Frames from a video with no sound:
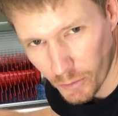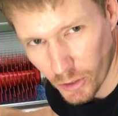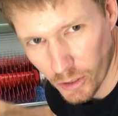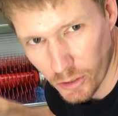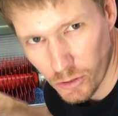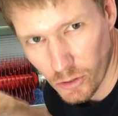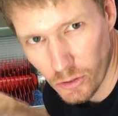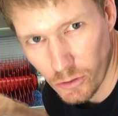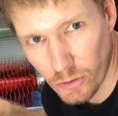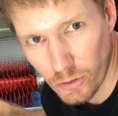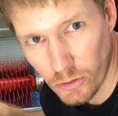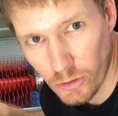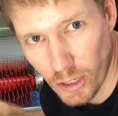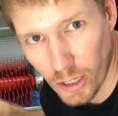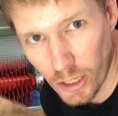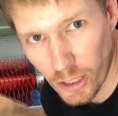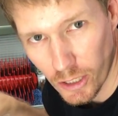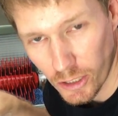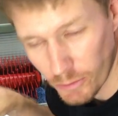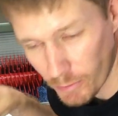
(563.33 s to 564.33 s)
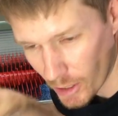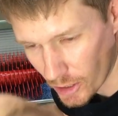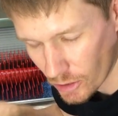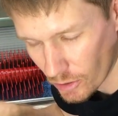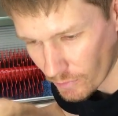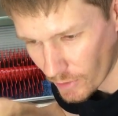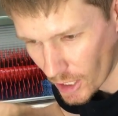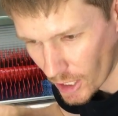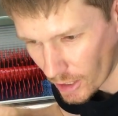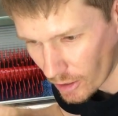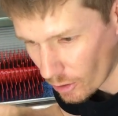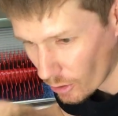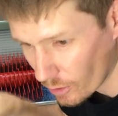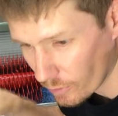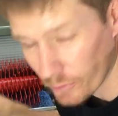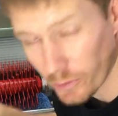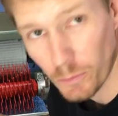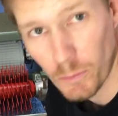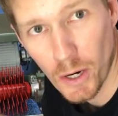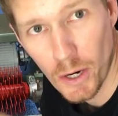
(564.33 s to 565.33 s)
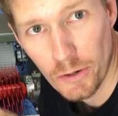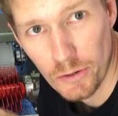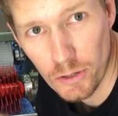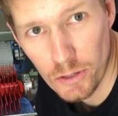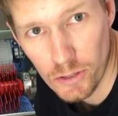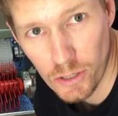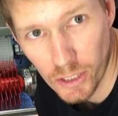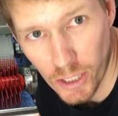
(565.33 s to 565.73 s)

going to do as much of that off the mower as I